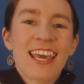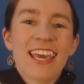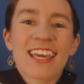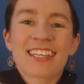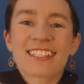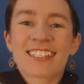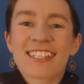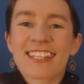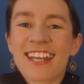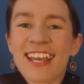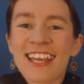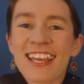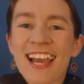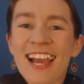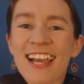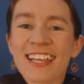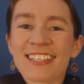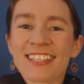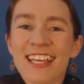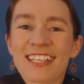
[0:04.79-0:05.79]
and today
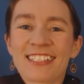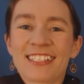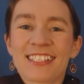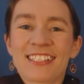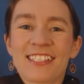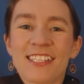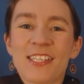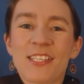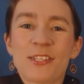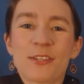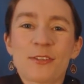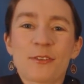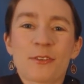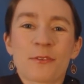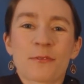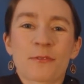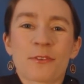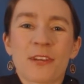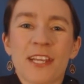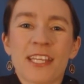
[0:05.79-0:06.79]
I'd like to teach you
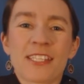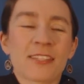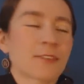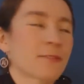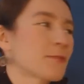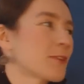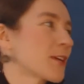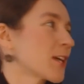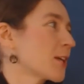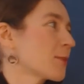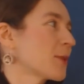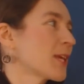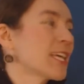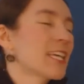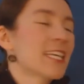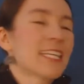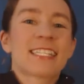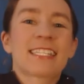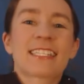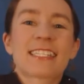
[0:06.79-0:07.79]
the phrasal verb
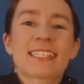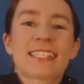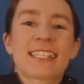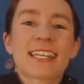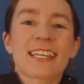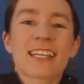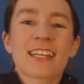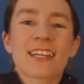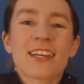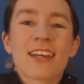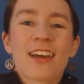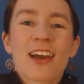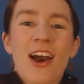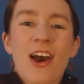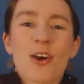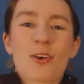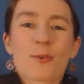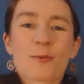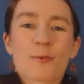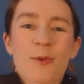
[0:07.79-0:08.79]
stick
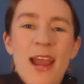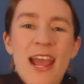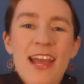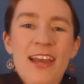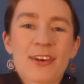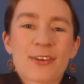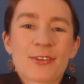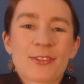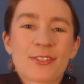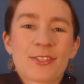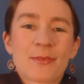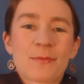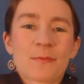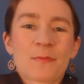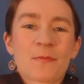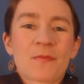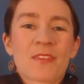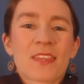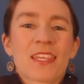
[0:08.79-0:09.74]
around.